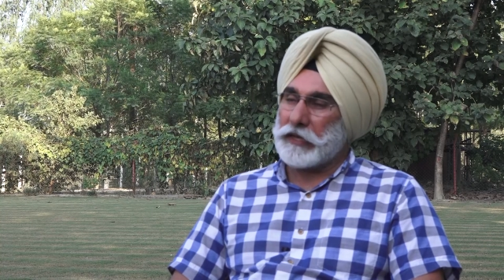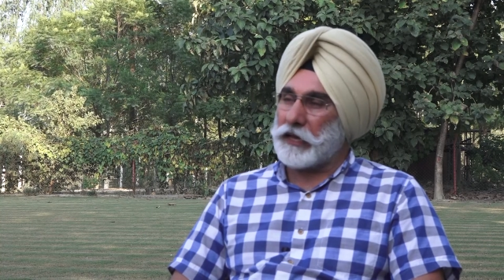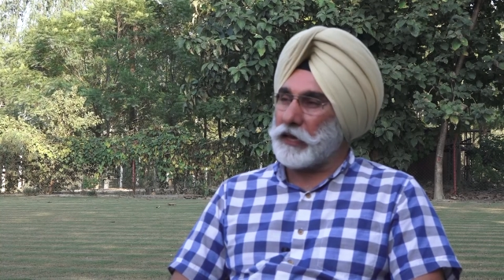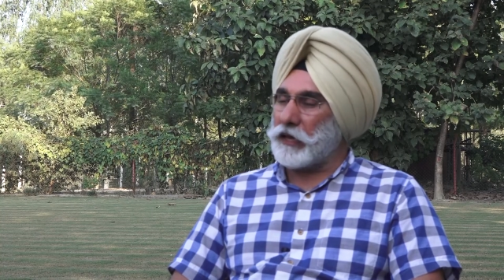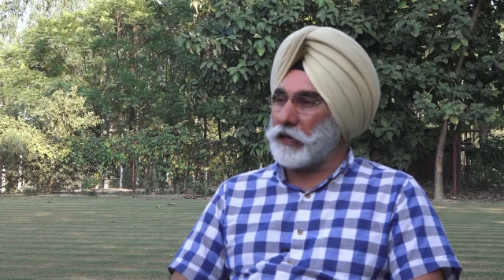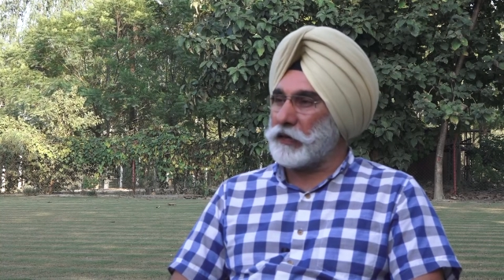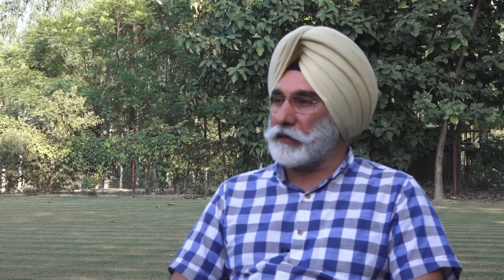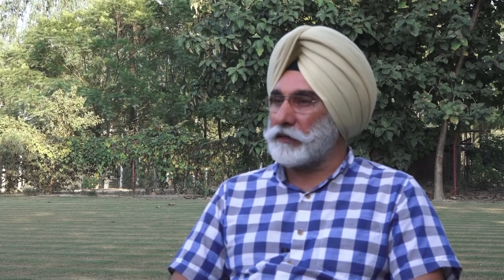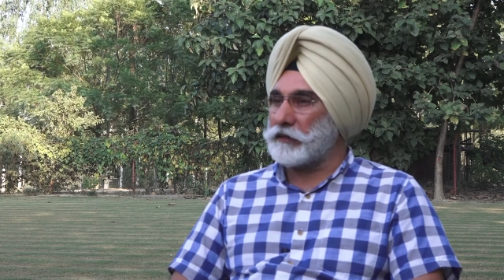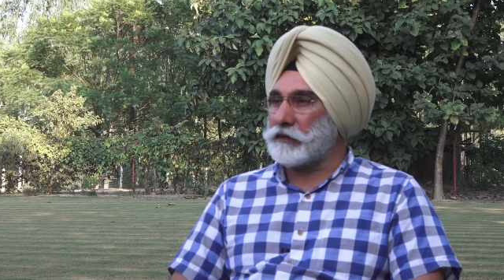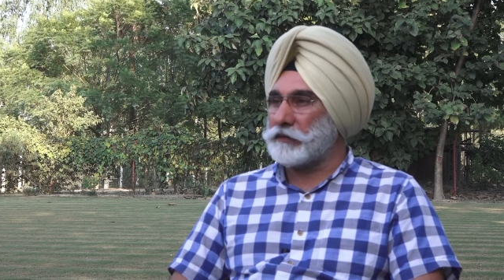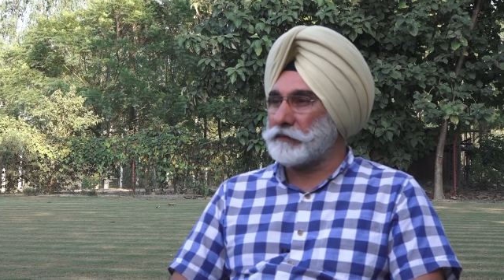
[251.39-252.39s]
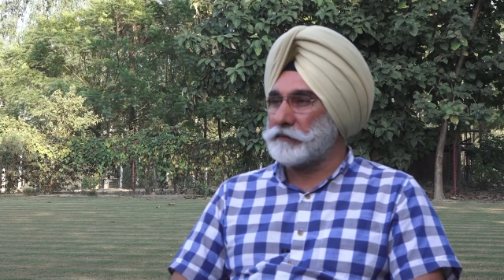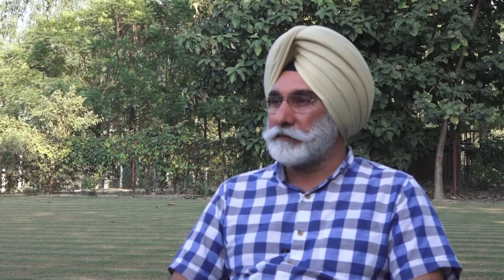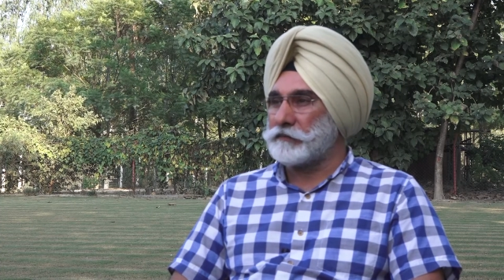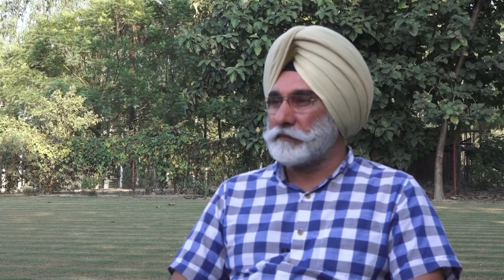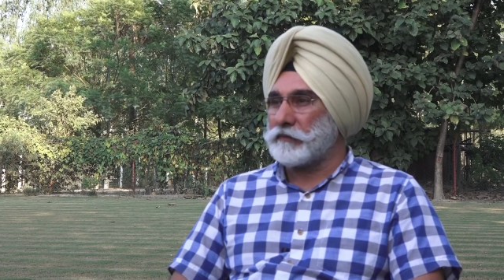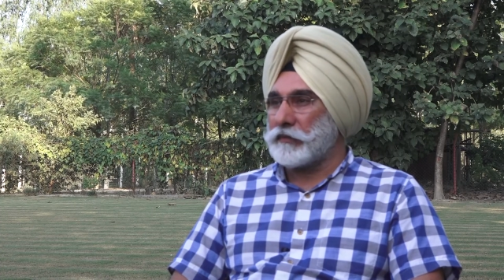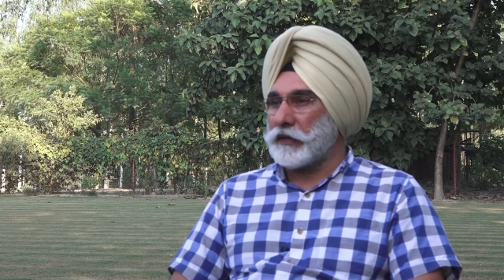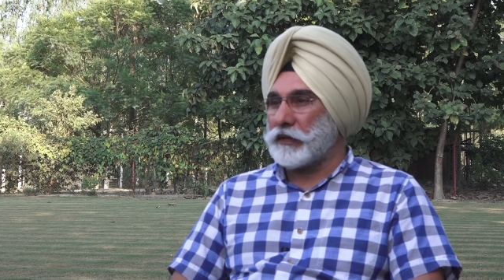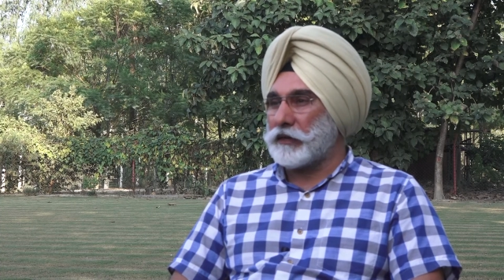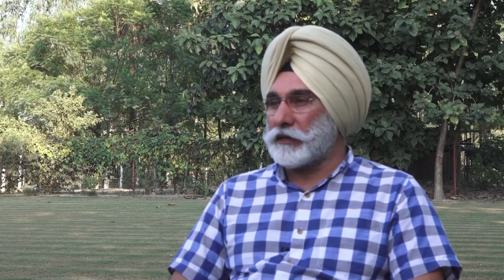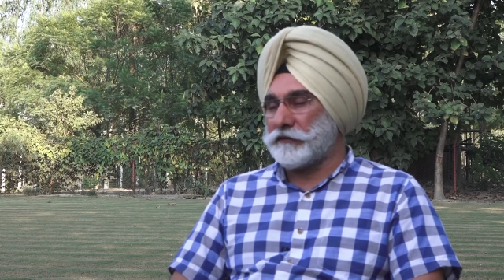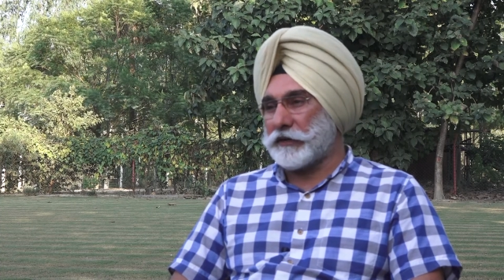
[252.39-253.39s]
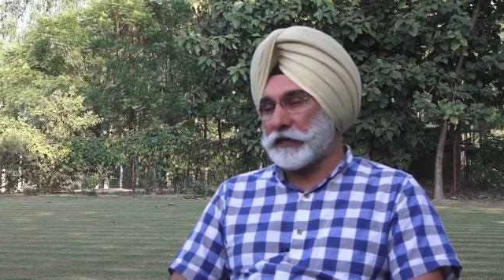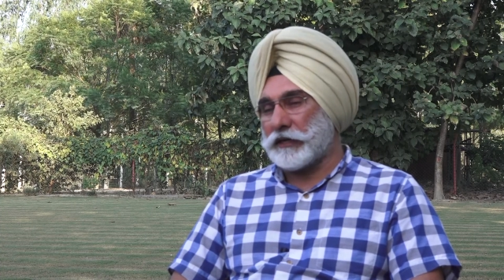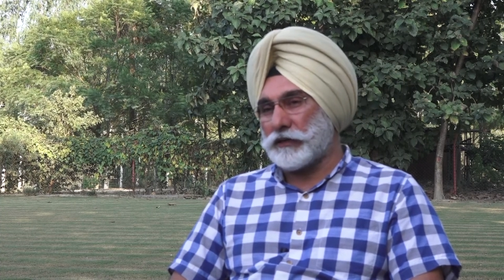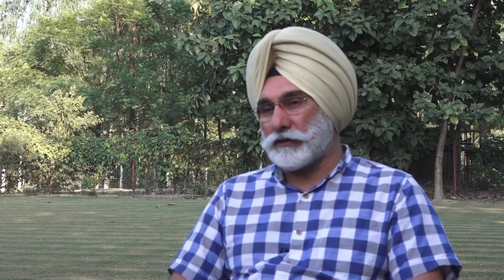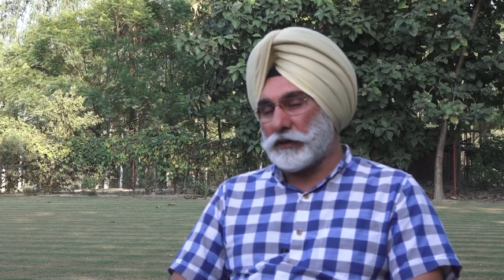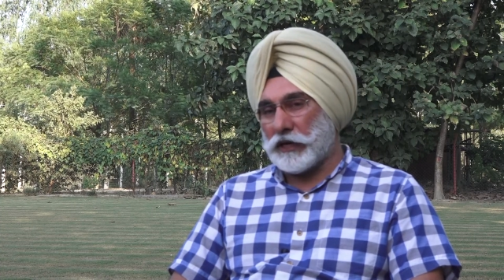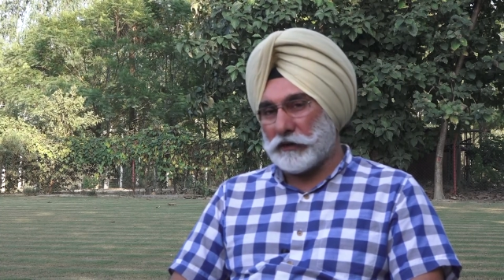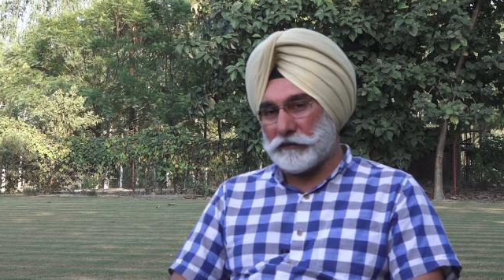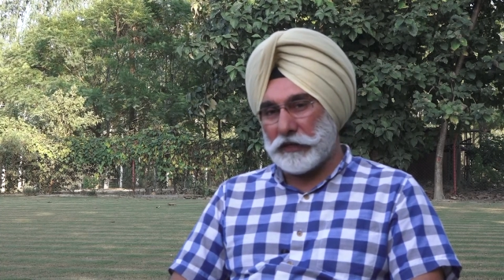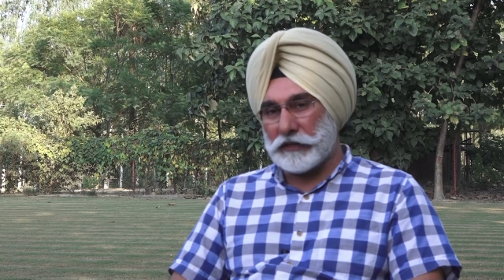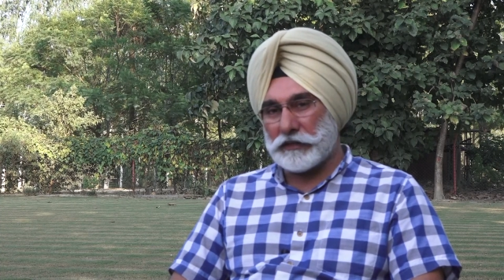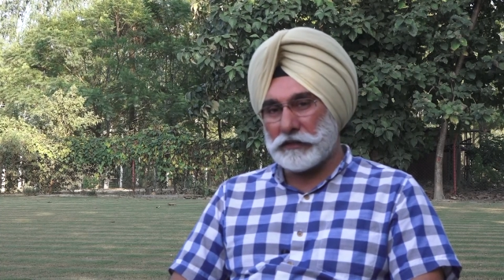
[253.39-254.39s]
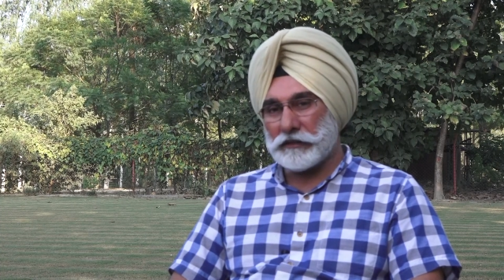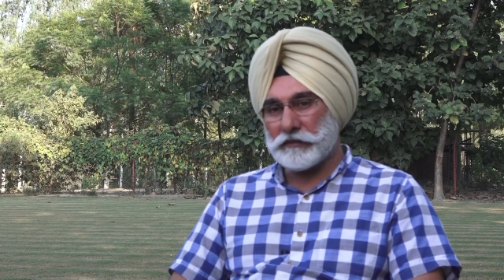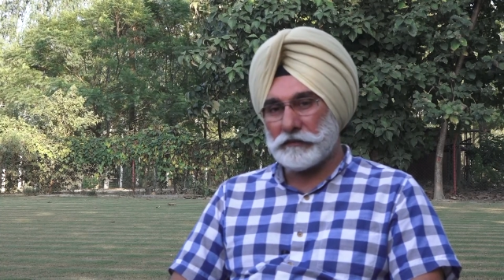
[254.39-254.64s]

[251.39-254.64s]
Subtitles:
and difficult to harvest.